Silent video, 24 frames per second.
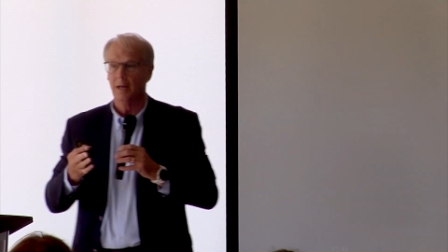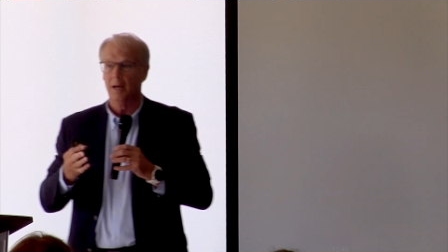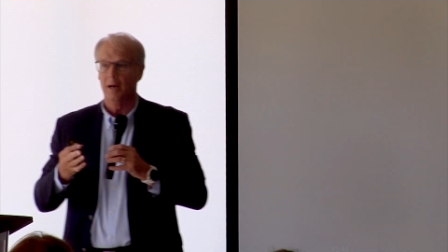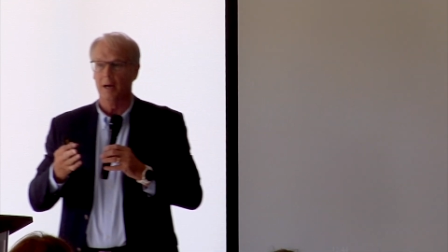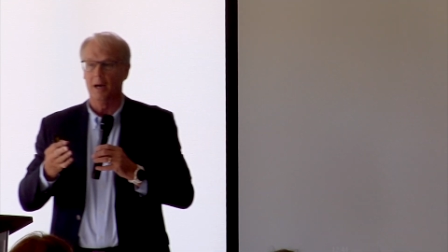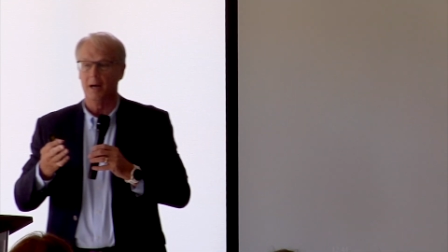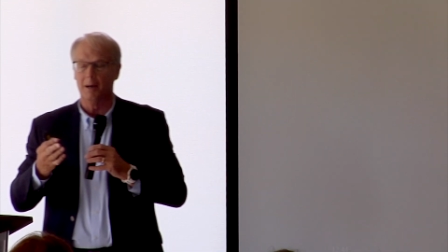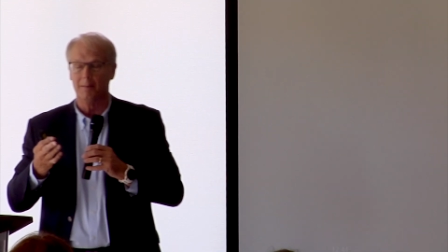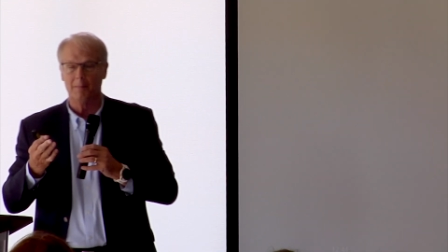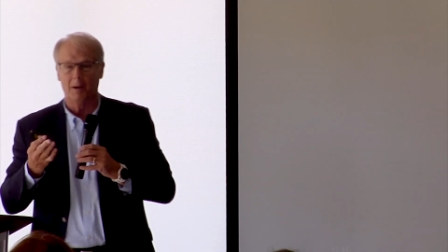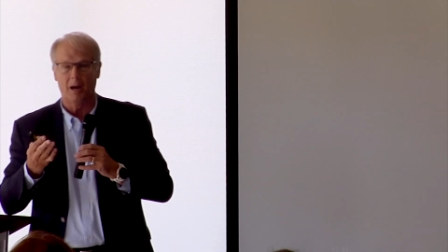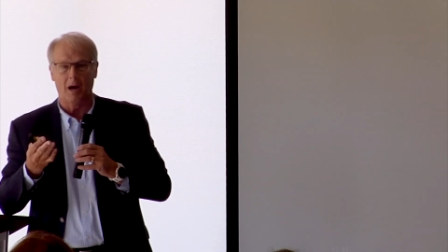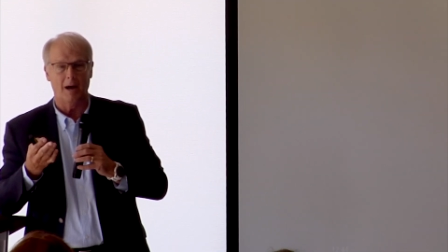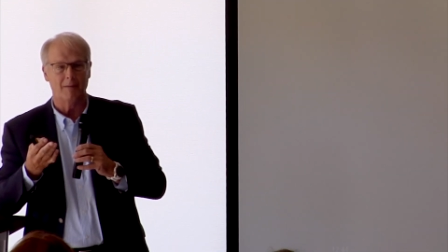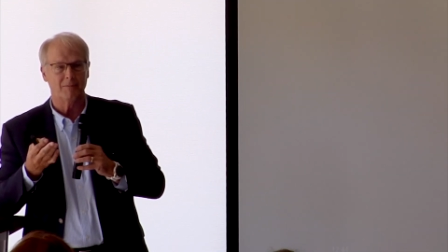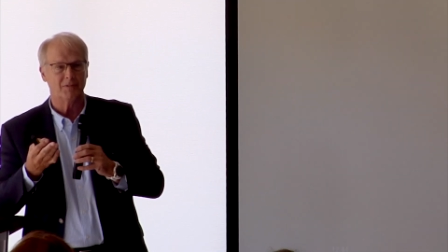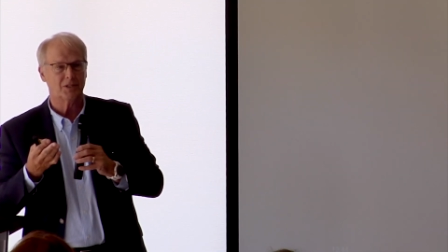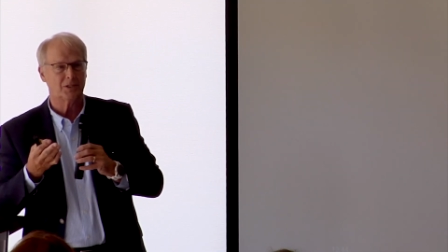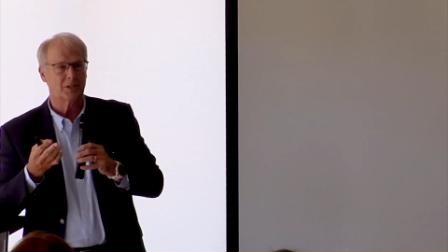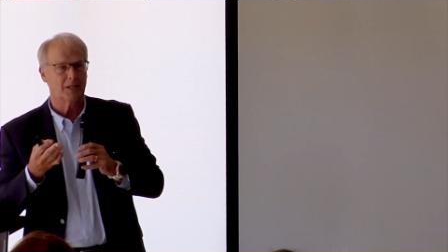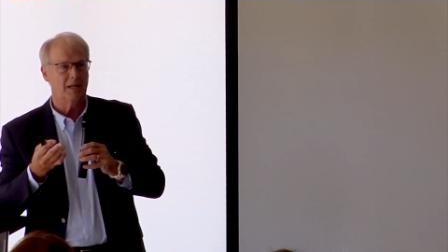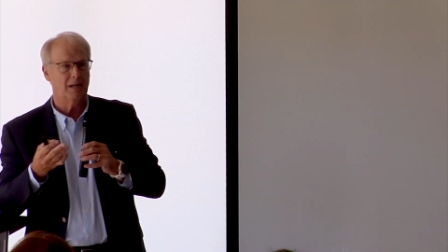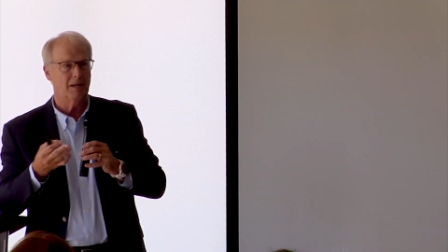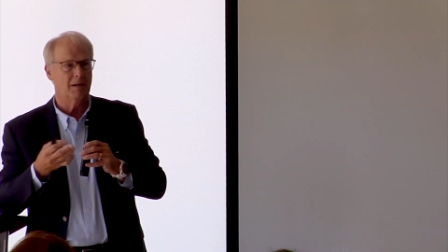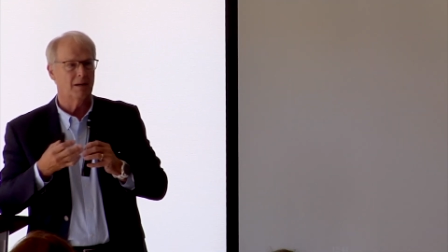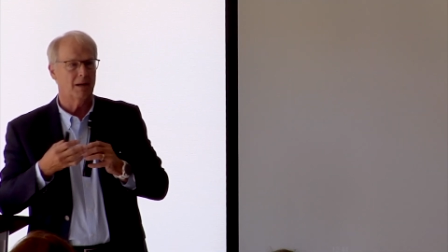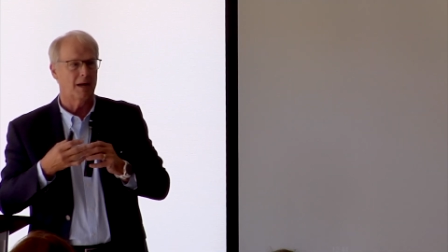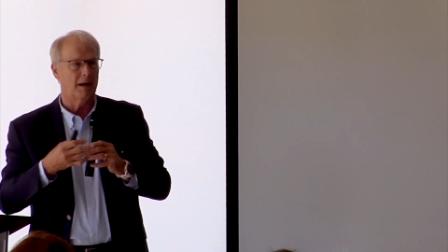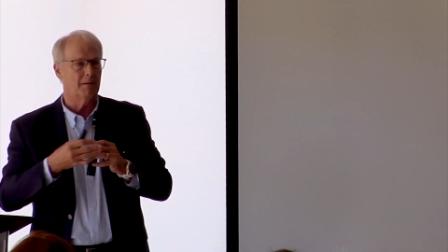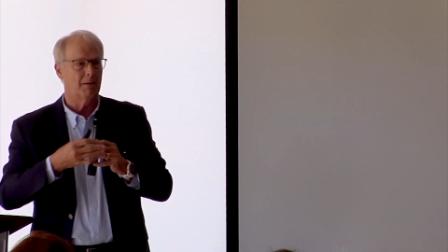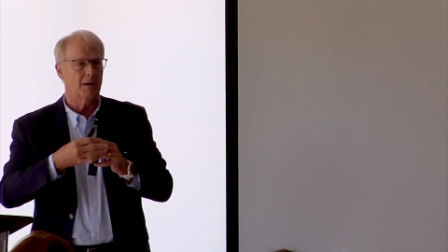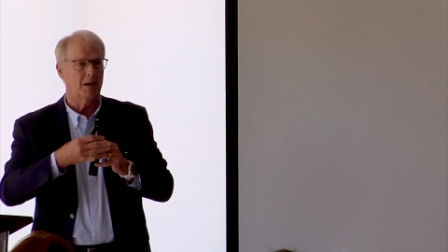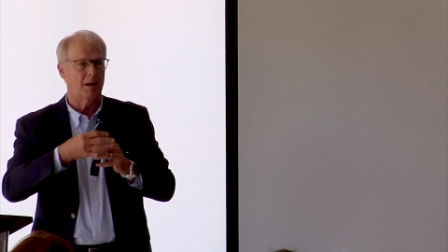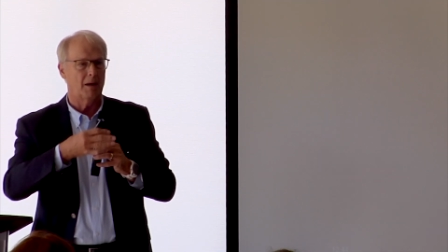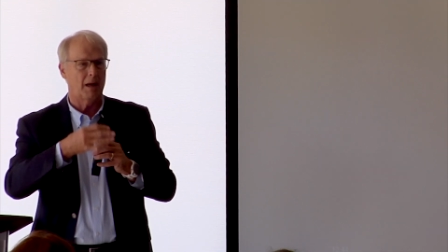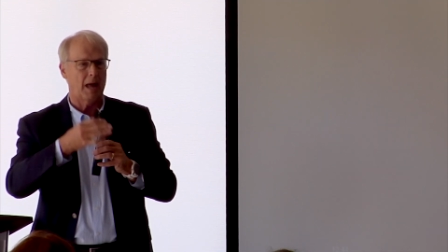Obviously,
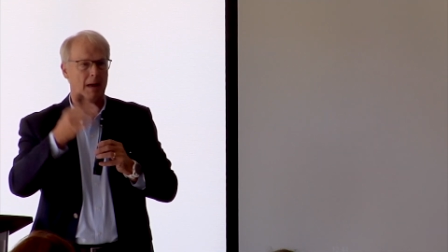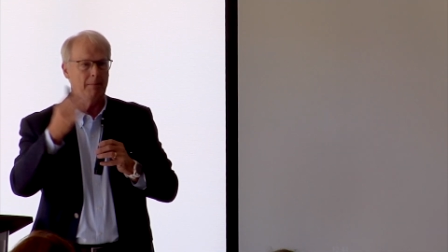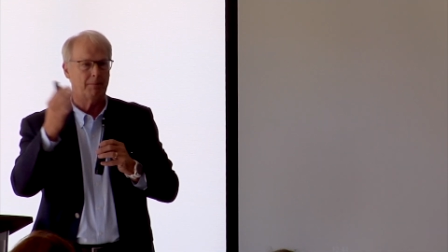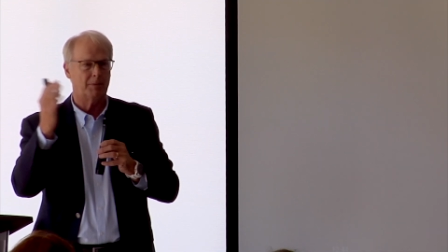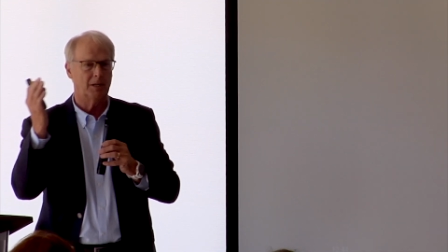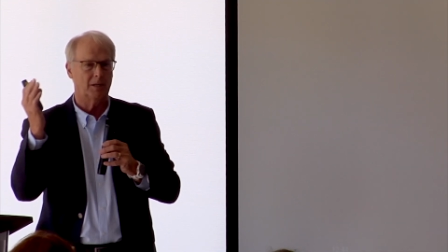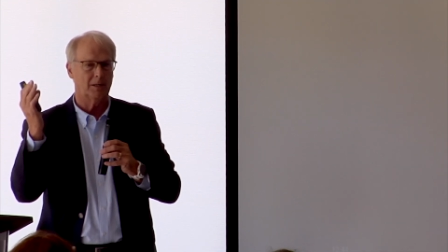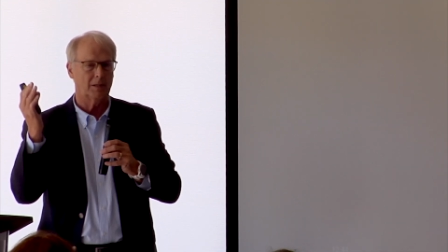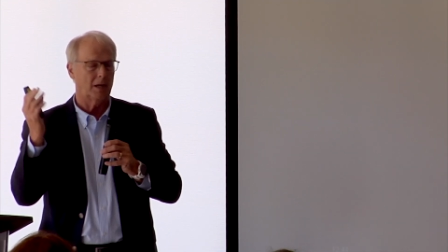happy to,